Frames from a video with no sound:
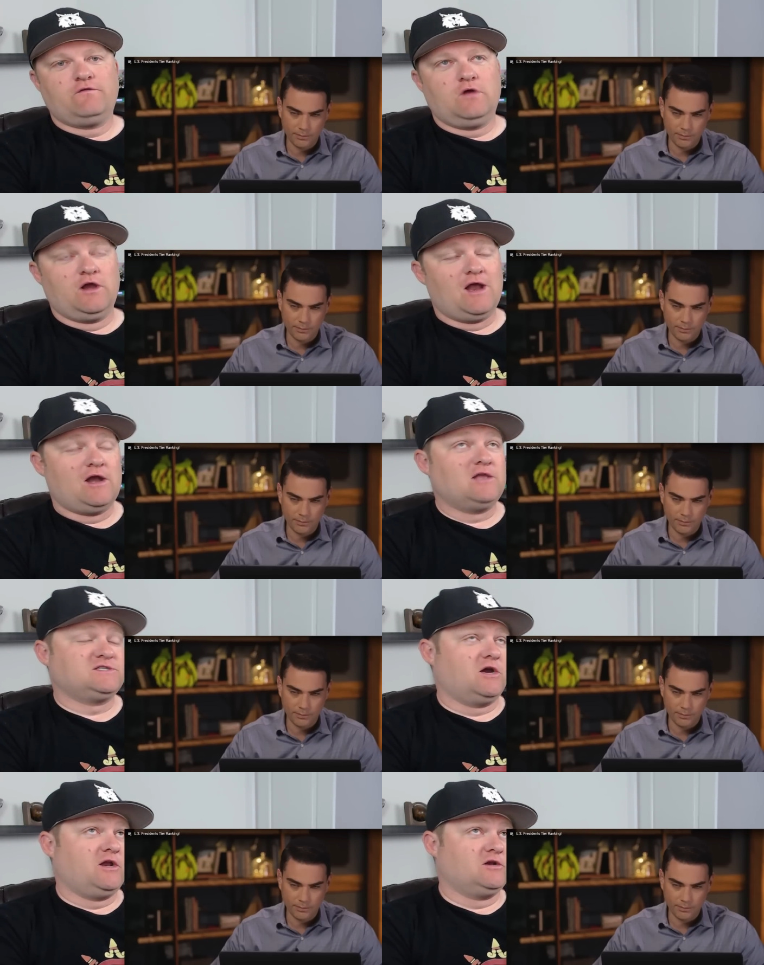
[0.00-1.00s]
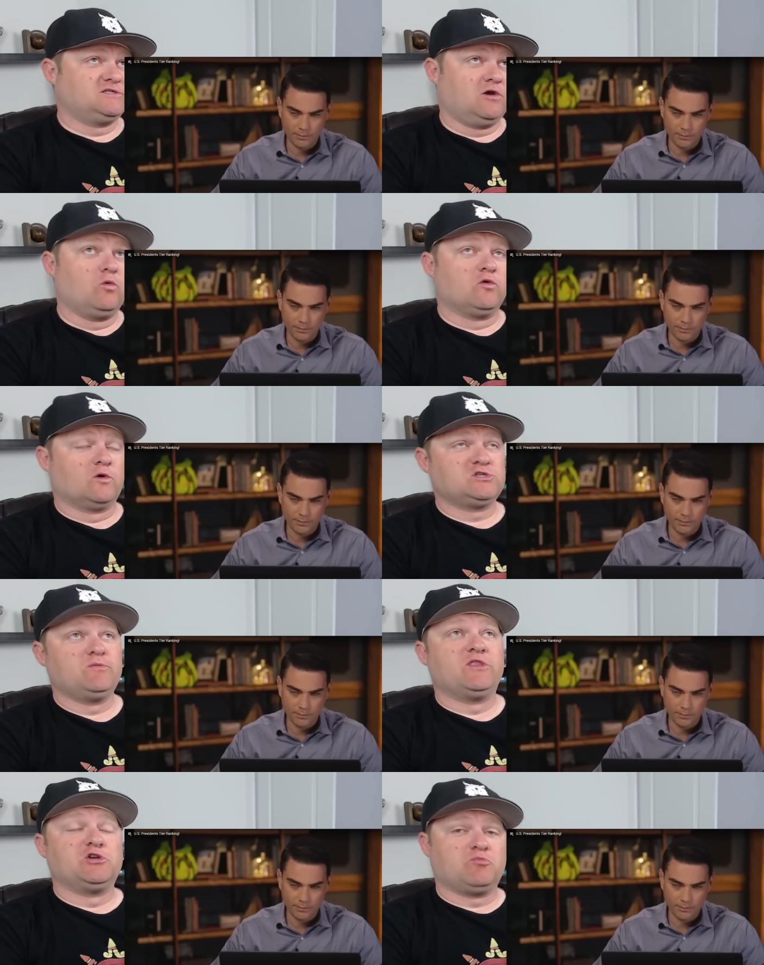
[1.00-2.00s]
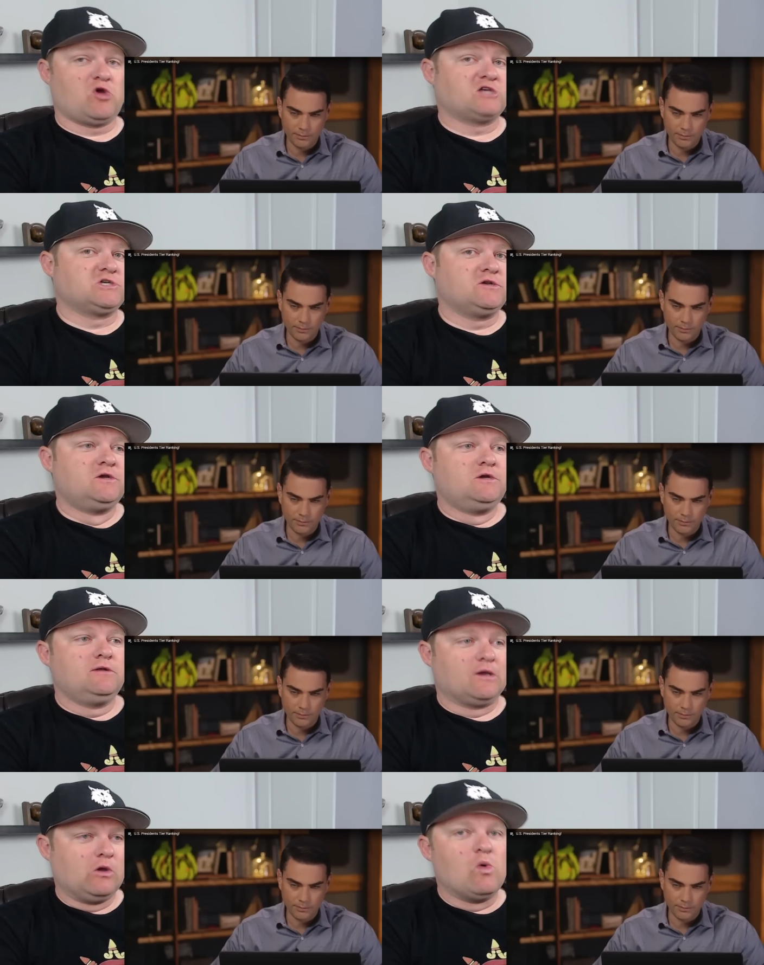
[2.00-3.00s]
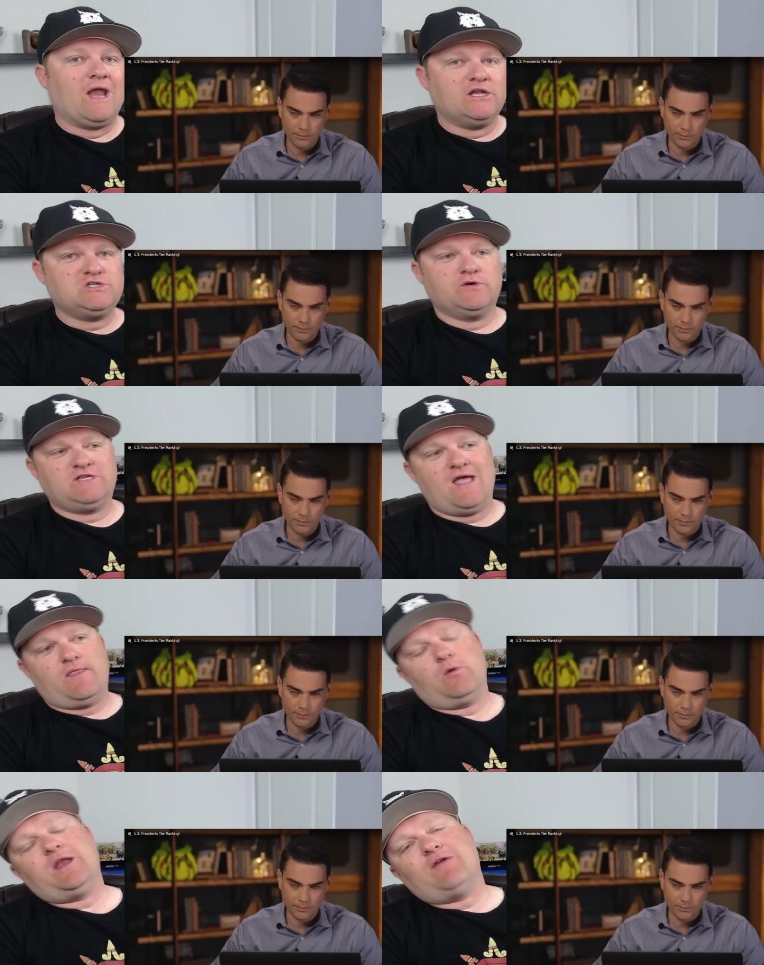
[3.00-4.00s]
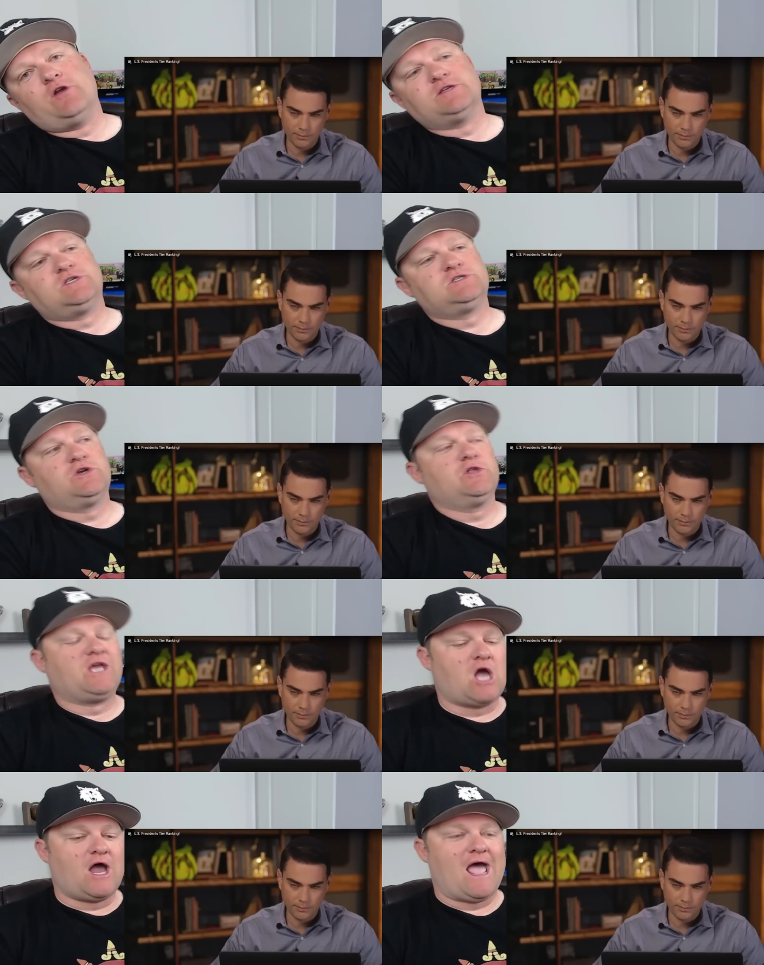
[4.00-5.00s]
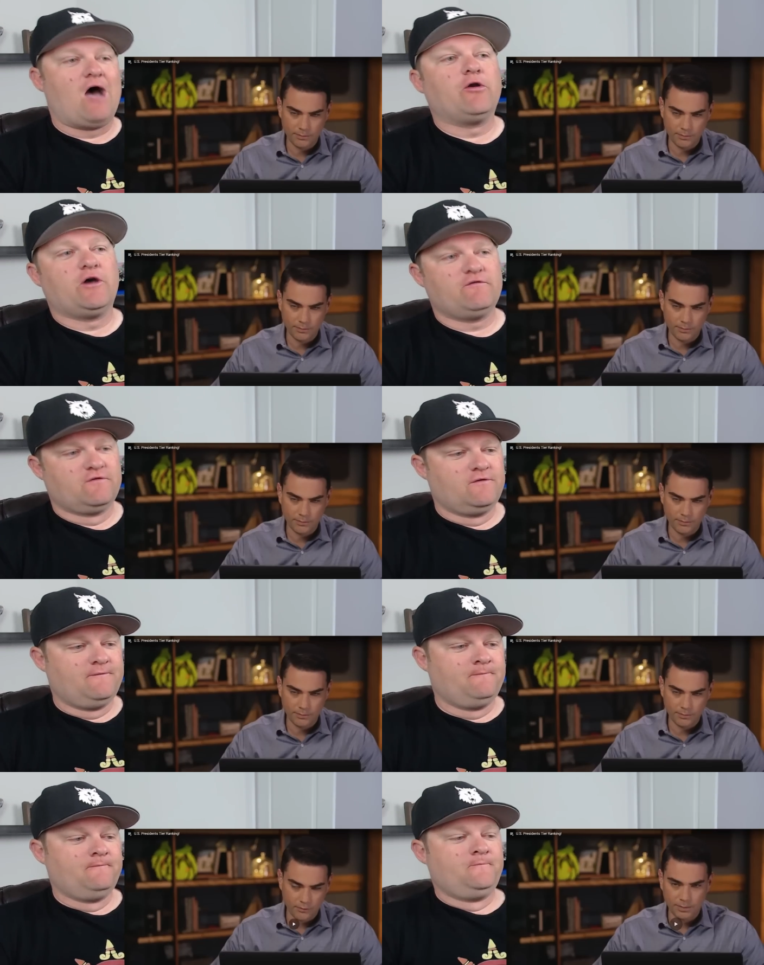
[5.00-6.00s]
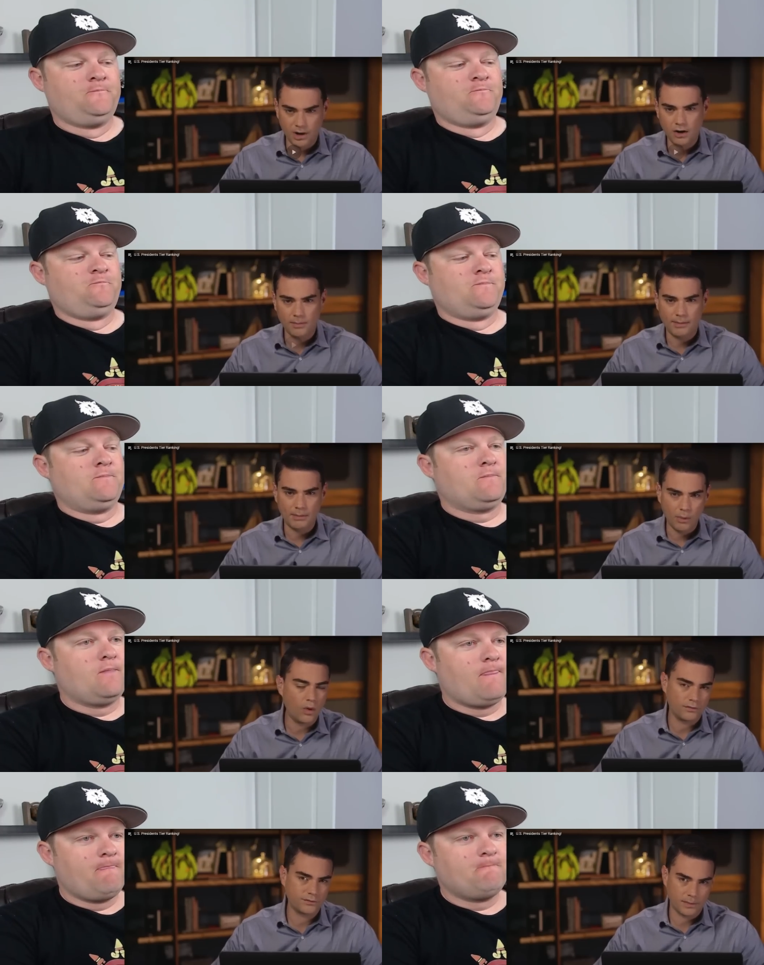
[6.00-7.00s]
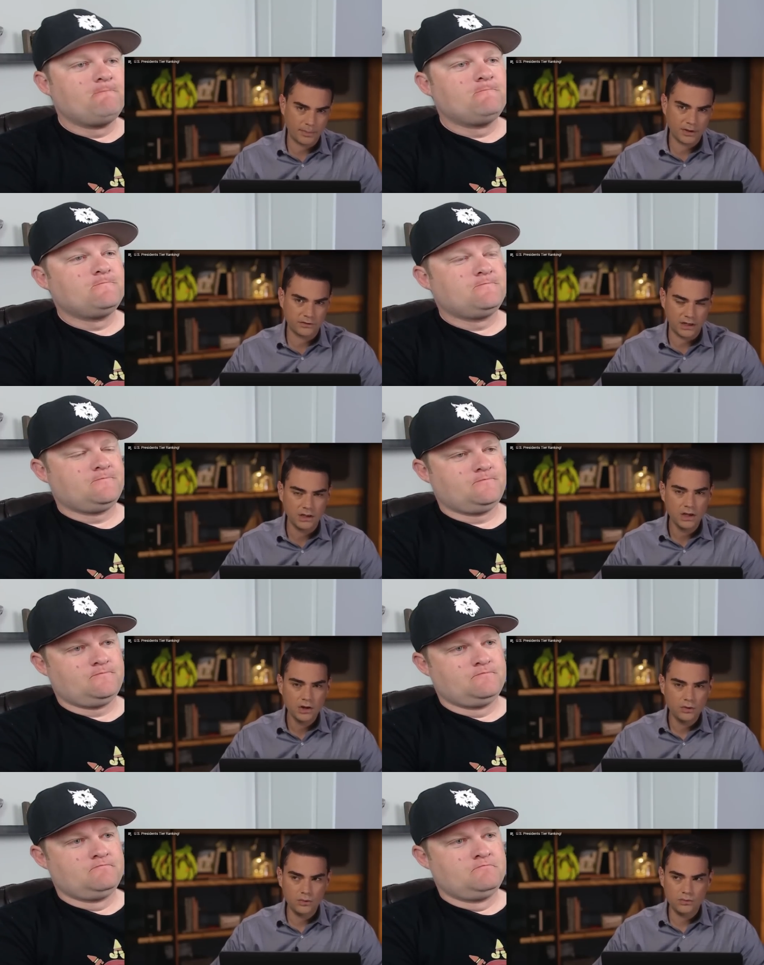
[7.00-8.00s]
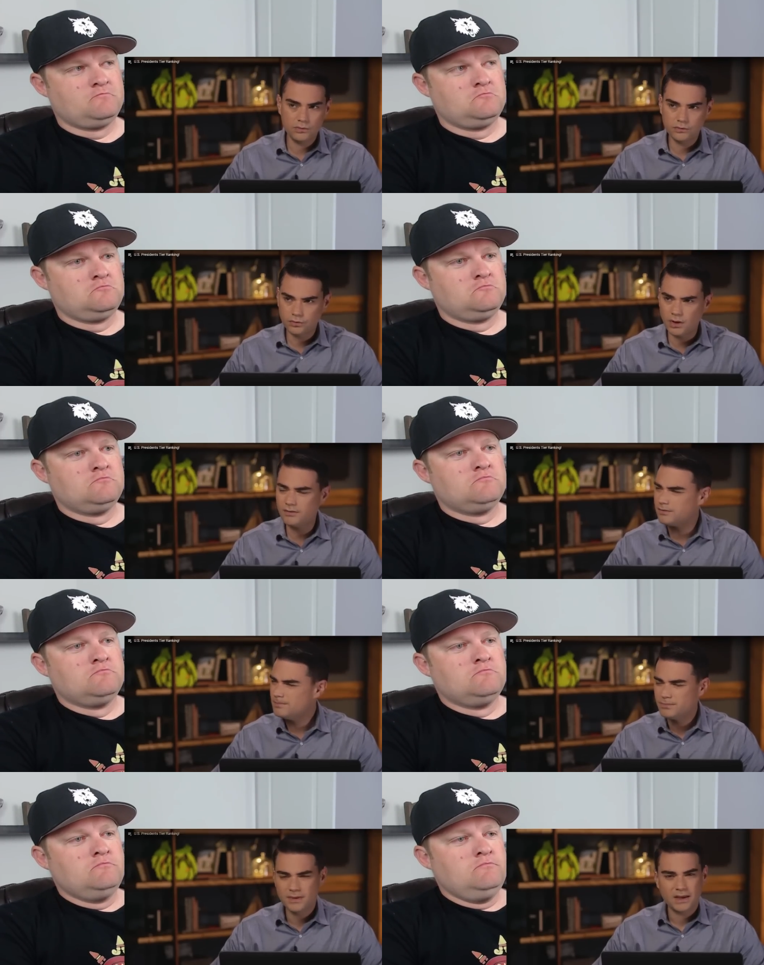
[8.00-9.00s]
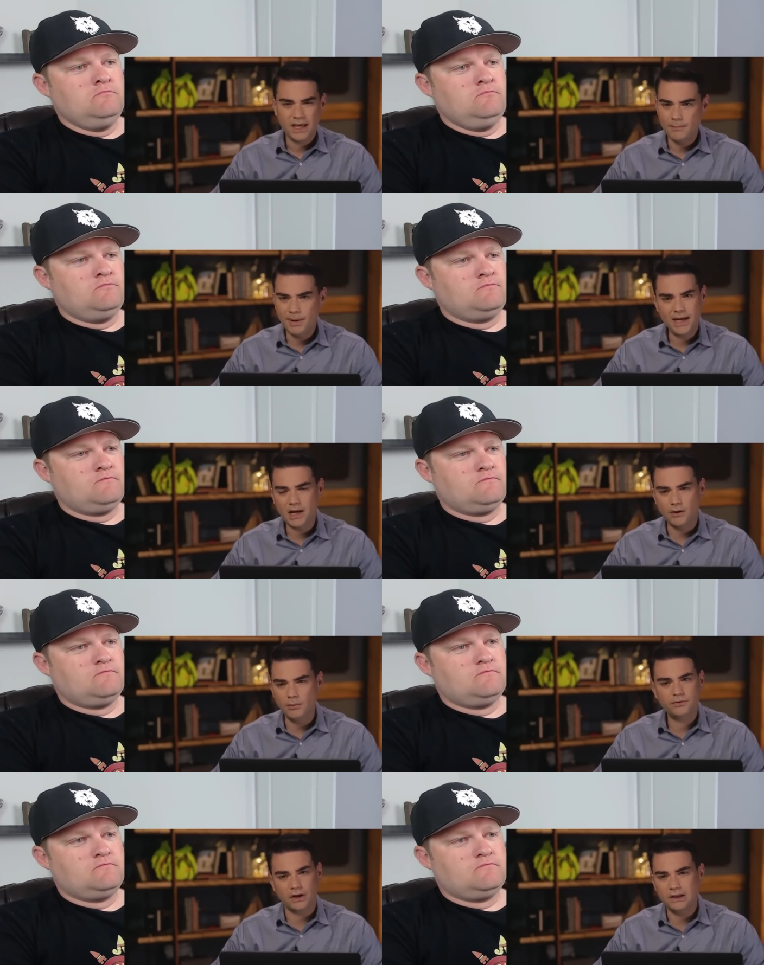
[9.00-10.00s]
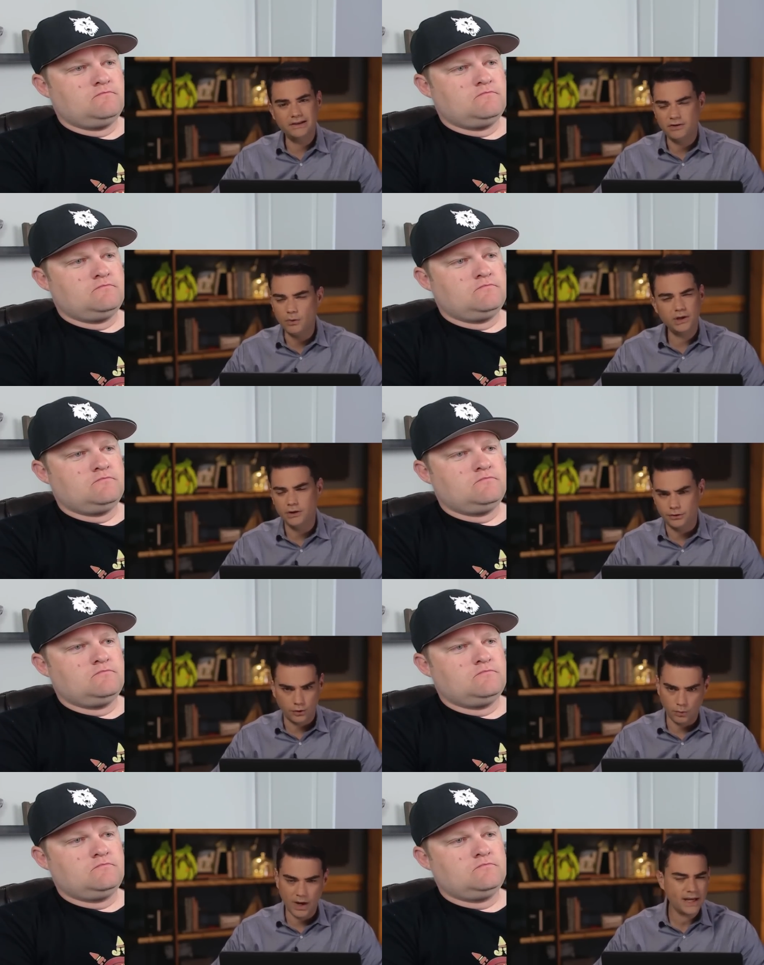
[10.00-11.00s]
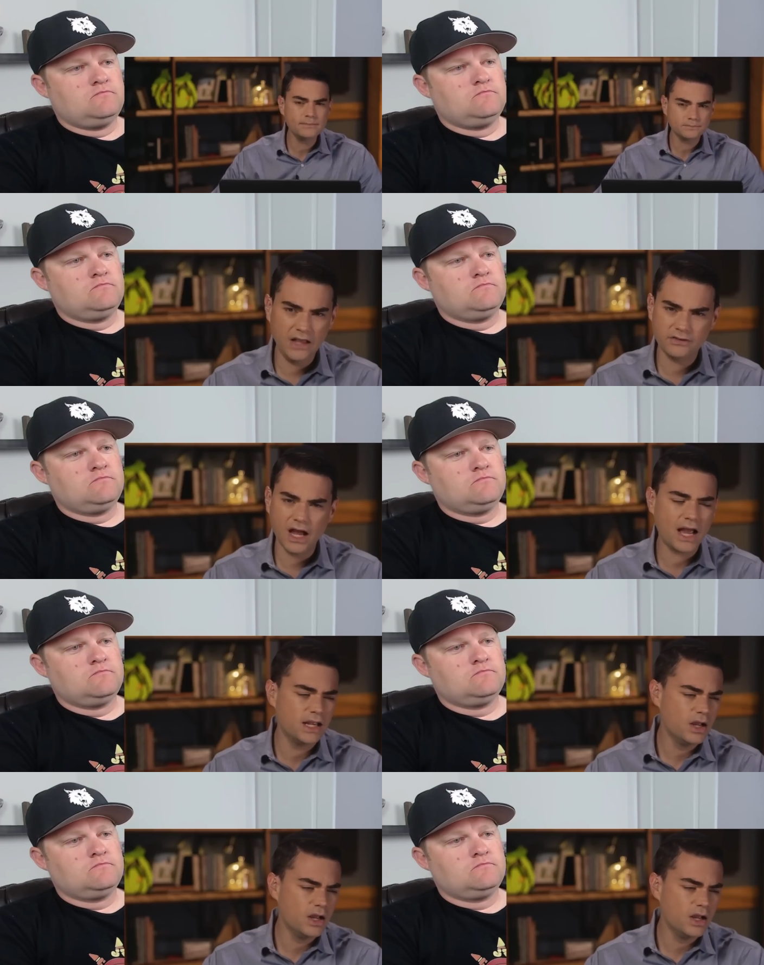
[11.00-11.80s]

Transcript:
Speaker 1: And sorry, not necessarily World War II, but the Depression. Like, we went into a debt that we never necessarily got out of.
Speaker 2: Barack Obama morphed from a president who sort of campaigned on almost a Clintonian third way, as a guy